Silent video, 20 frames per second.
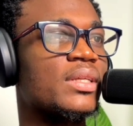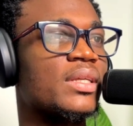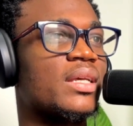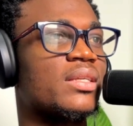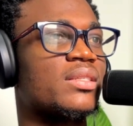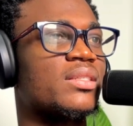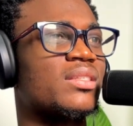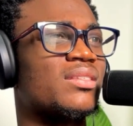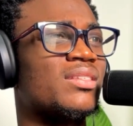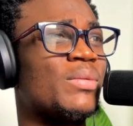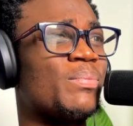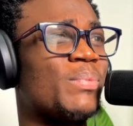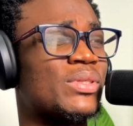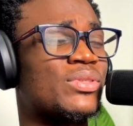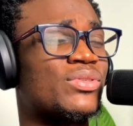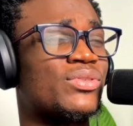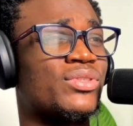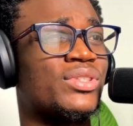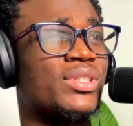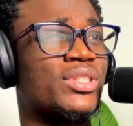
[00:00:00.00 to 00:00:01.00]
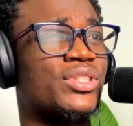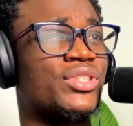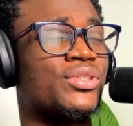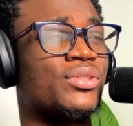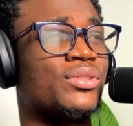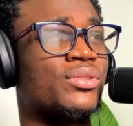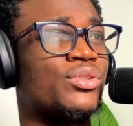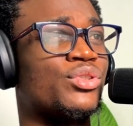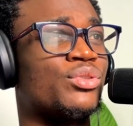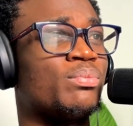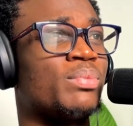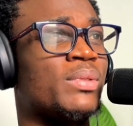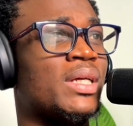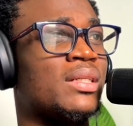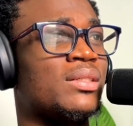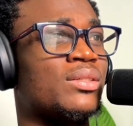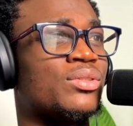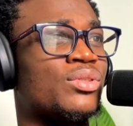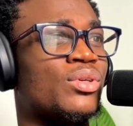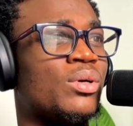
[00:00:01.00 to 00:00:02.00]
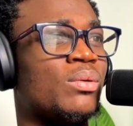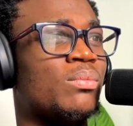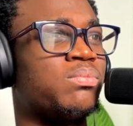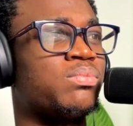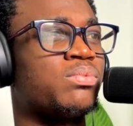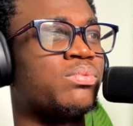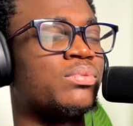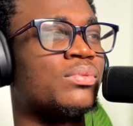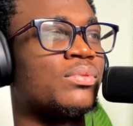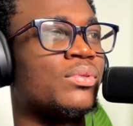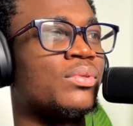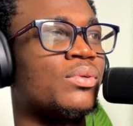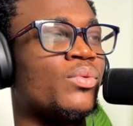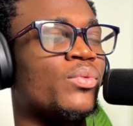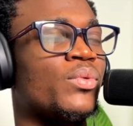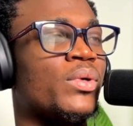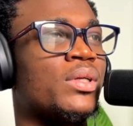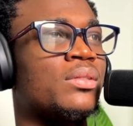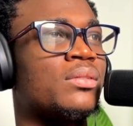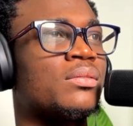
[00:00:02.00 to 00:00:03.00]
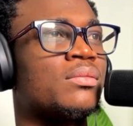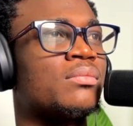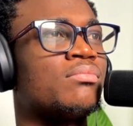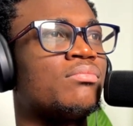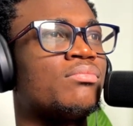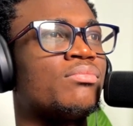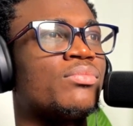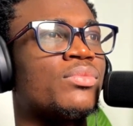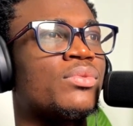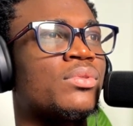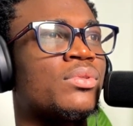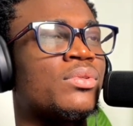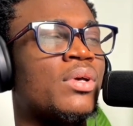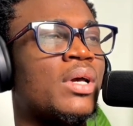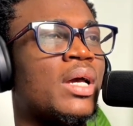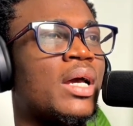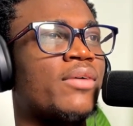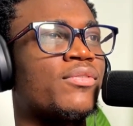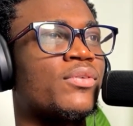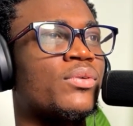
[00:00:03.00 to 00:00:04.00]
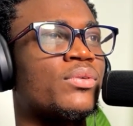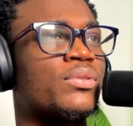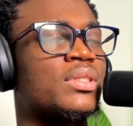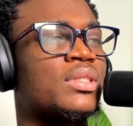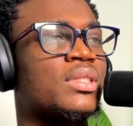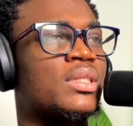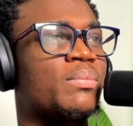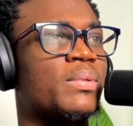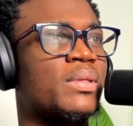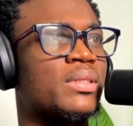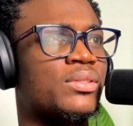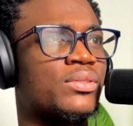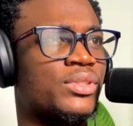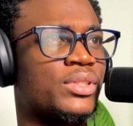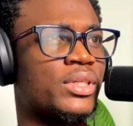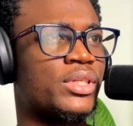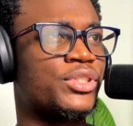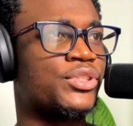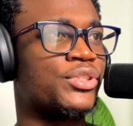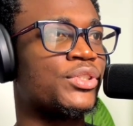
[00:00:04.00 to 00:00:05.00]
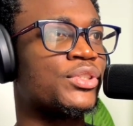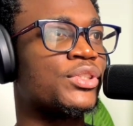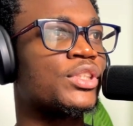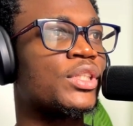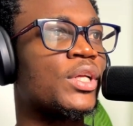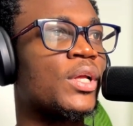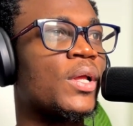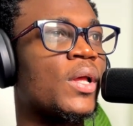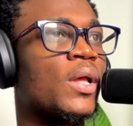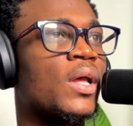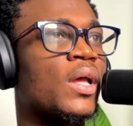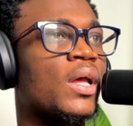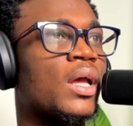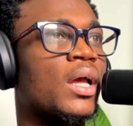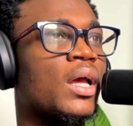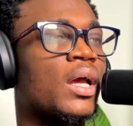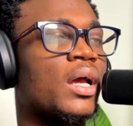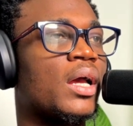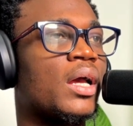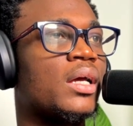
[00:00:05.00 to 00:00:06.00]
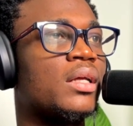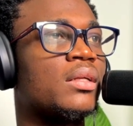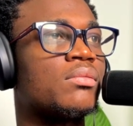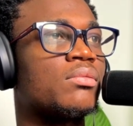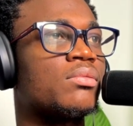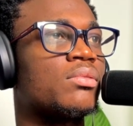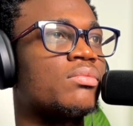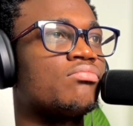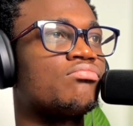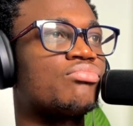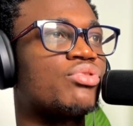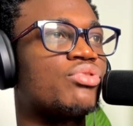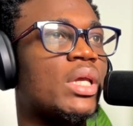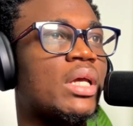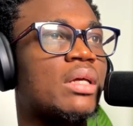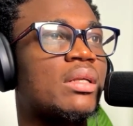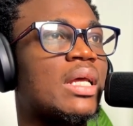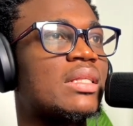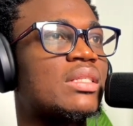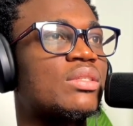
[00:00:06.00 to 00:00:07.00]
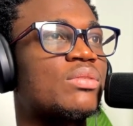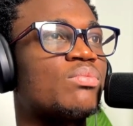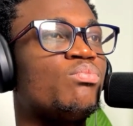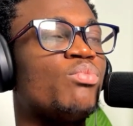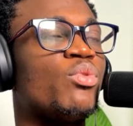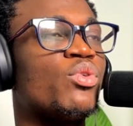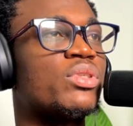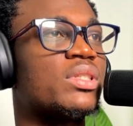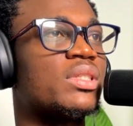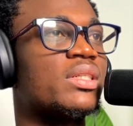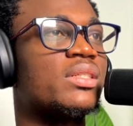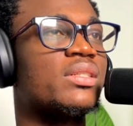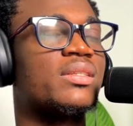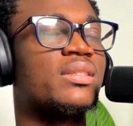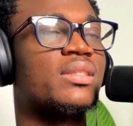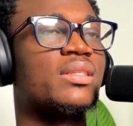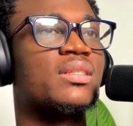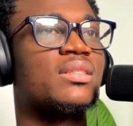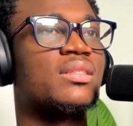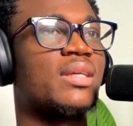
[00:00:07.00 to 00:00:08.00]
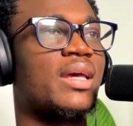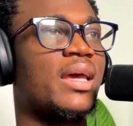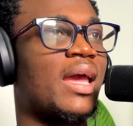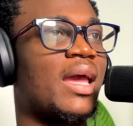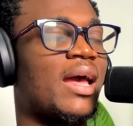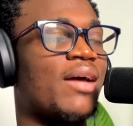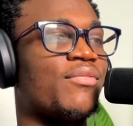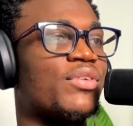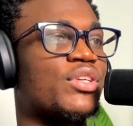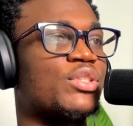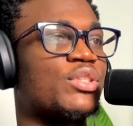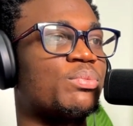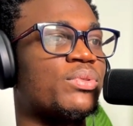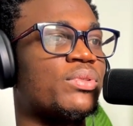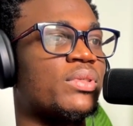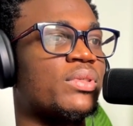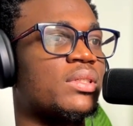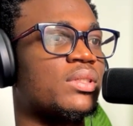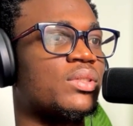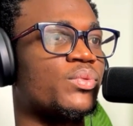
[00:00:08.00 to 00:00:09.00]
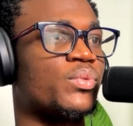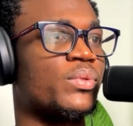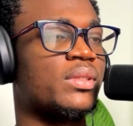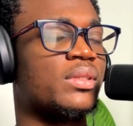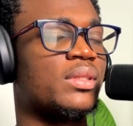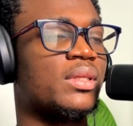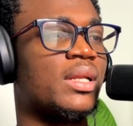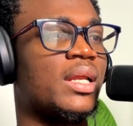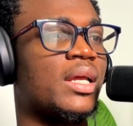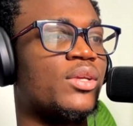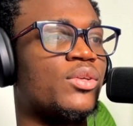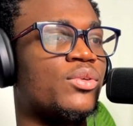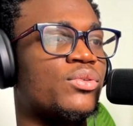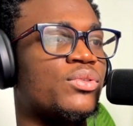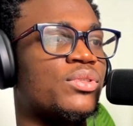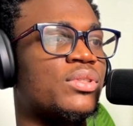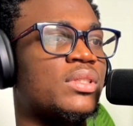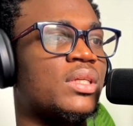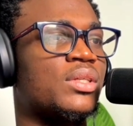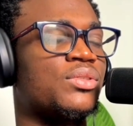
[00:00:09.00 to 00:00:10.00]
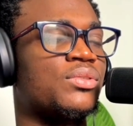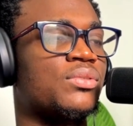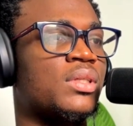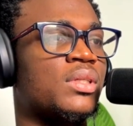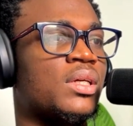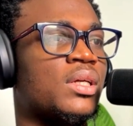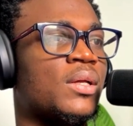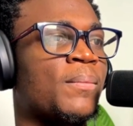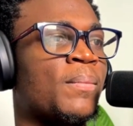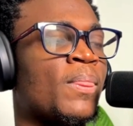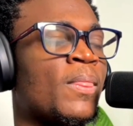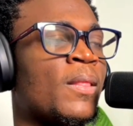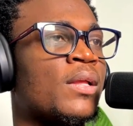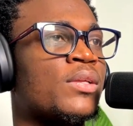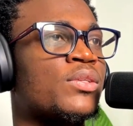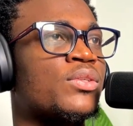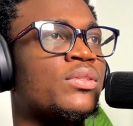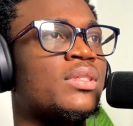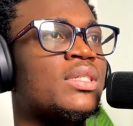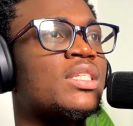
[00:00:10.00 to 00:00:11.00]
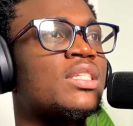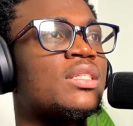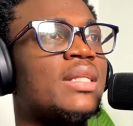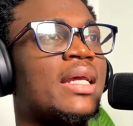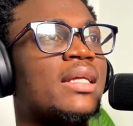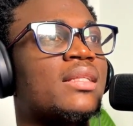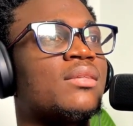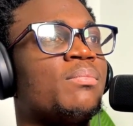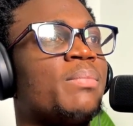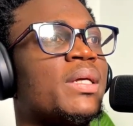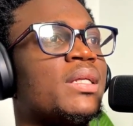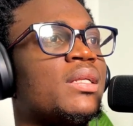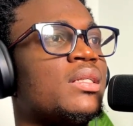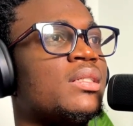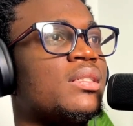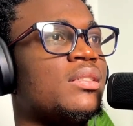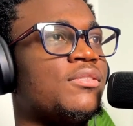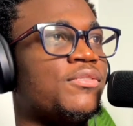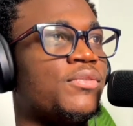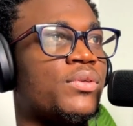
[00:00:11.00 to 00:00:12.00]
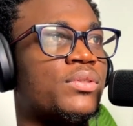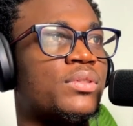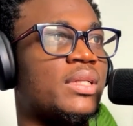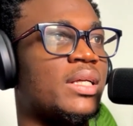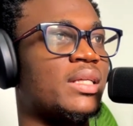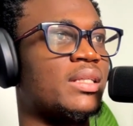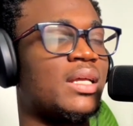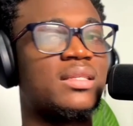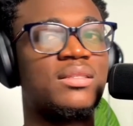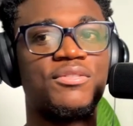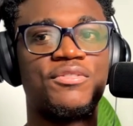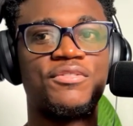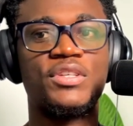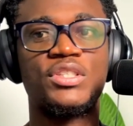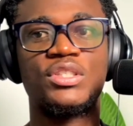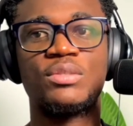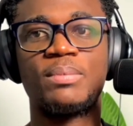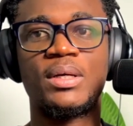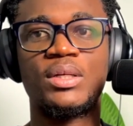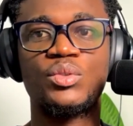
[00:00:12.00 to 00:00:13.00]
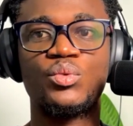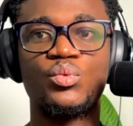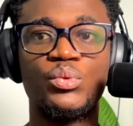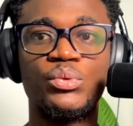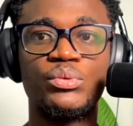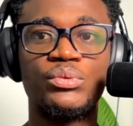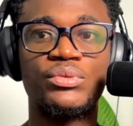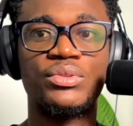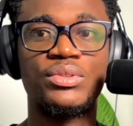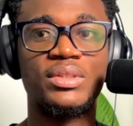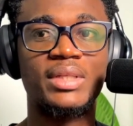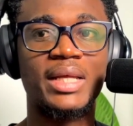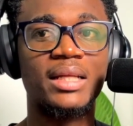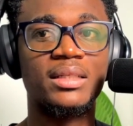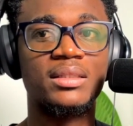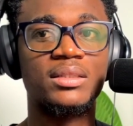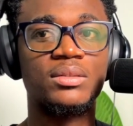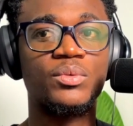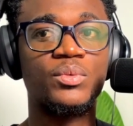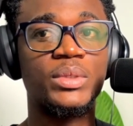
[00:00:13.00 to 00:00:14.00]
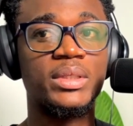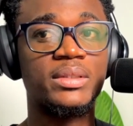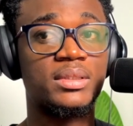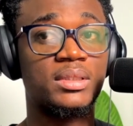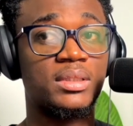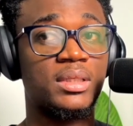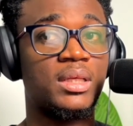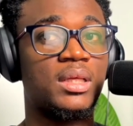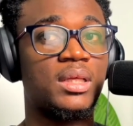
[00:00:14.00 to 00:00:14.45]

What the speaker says: yes, snippet suggestions should be at the top when you have code snippet suggestions. And so yeah, that's mostly the things I have experience with and I use day to day. So this is like the better defaults. Like that's the first part we'll start with.